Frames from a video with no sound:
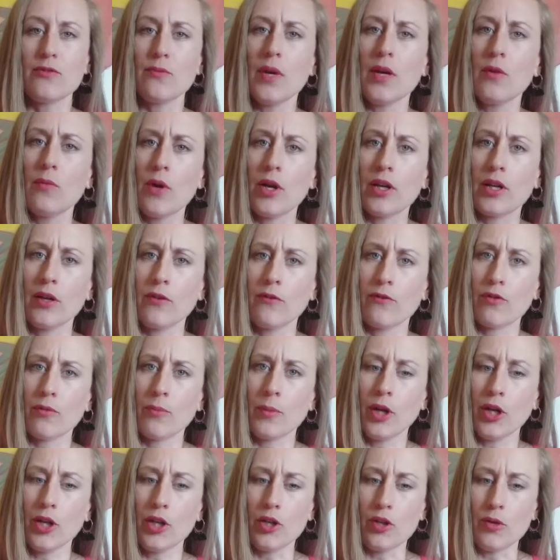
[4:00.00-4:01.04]
we're working from
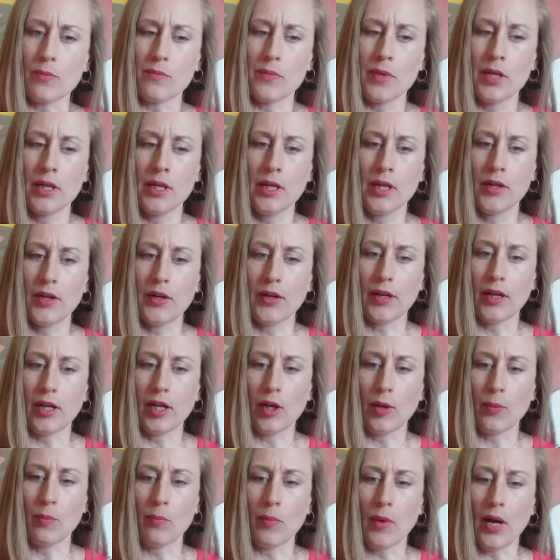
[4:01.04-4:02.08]
home,
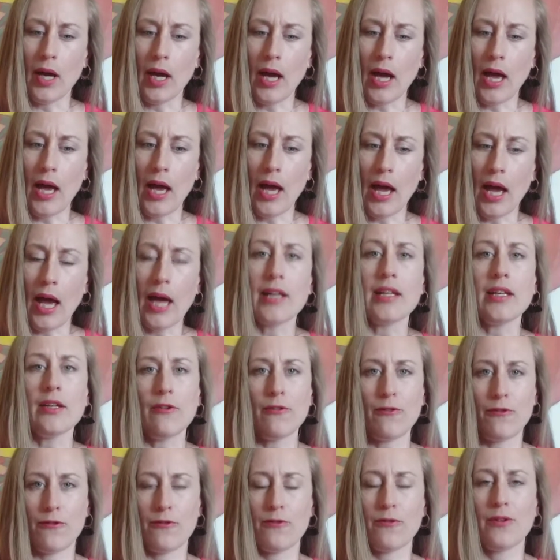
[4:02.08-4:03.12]
and
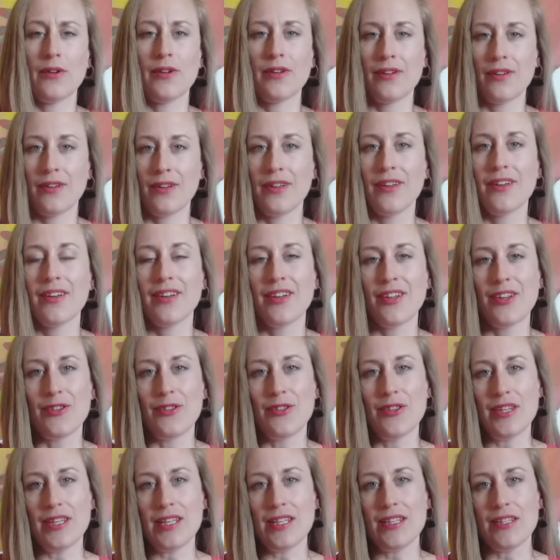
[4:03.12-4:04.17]
if
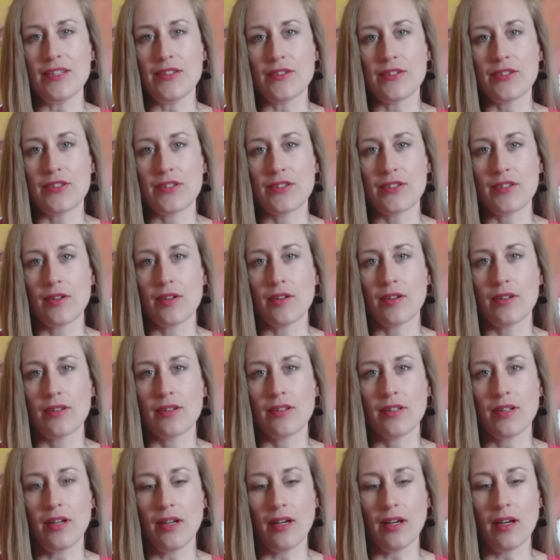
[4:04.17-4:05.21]
these
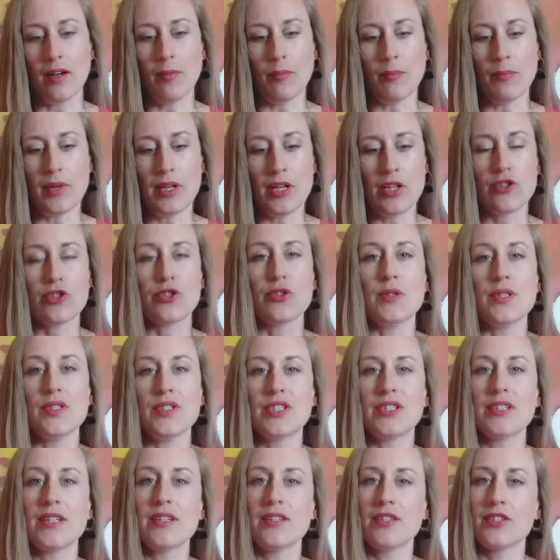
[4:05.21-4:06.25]

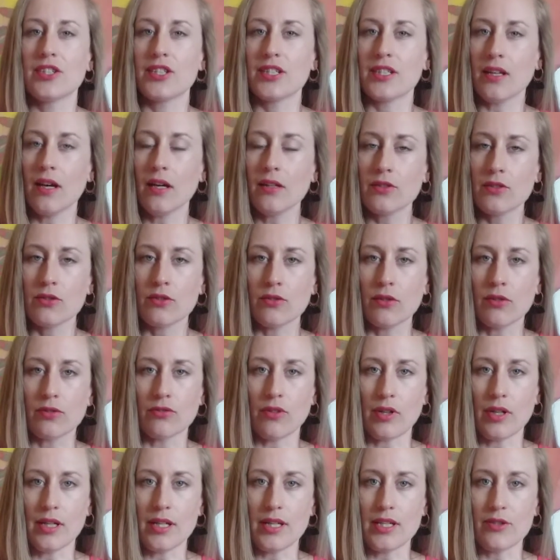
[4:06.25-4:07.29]
issues start to
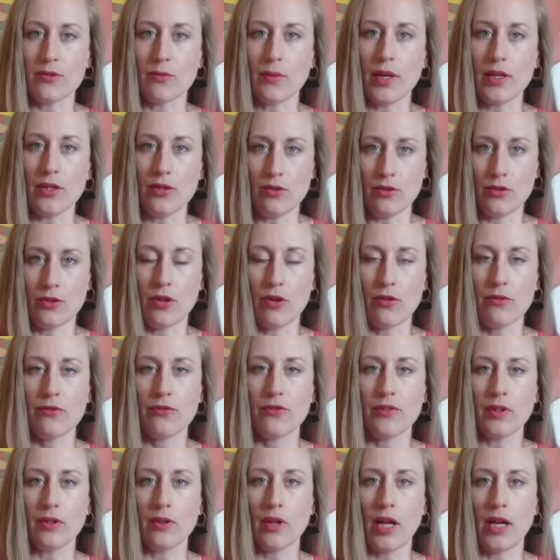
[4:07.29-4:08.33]
arise where you don't
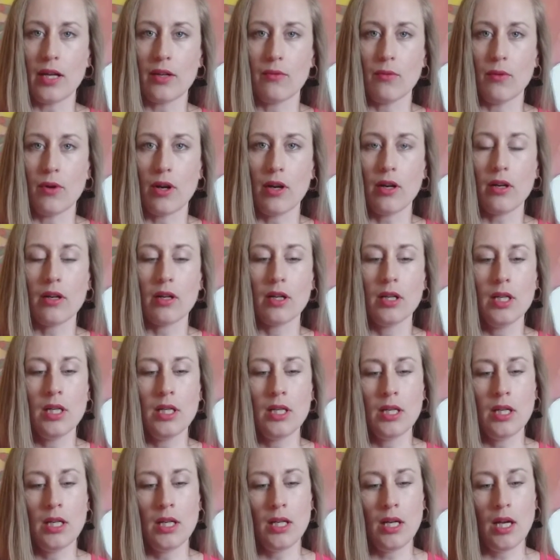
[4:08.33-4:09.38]
feel like work,
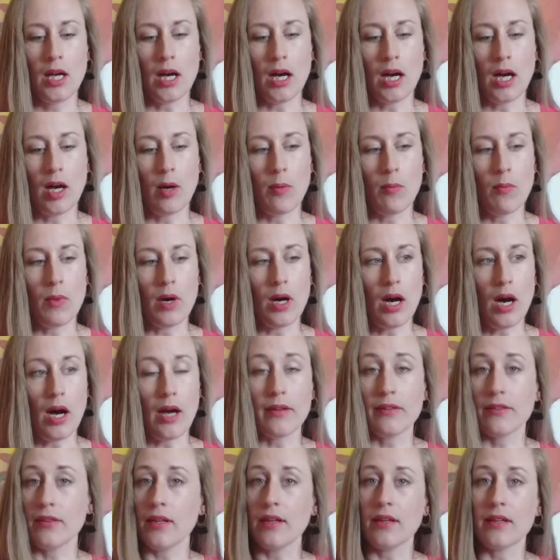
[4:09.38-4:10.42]
I
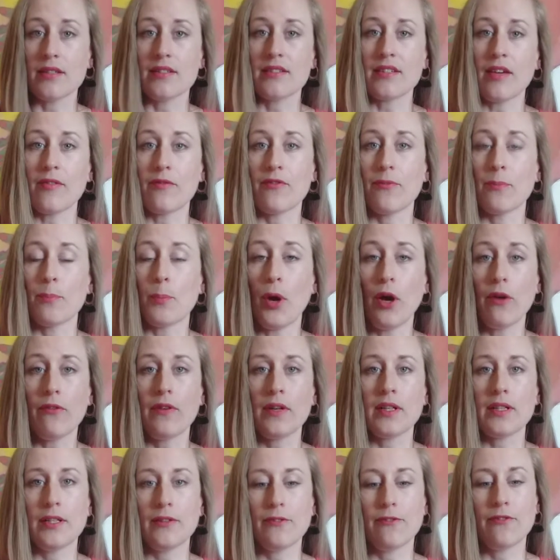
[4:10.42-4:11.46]
think is
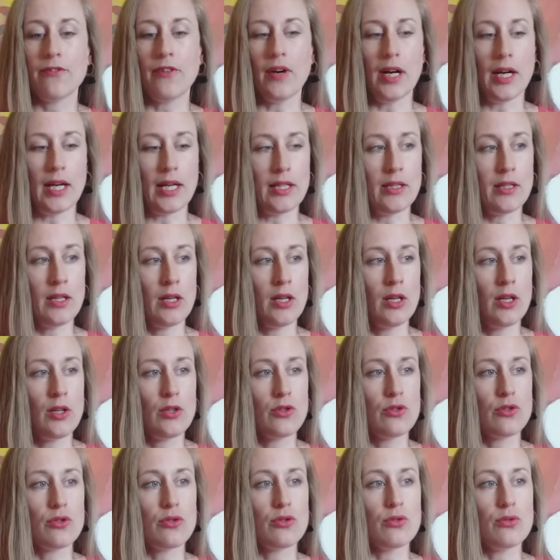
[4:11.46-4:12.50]
perfectly fine
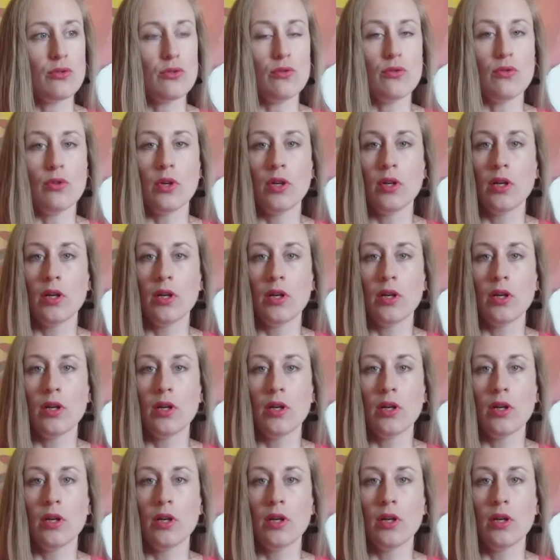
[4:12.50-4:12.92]
to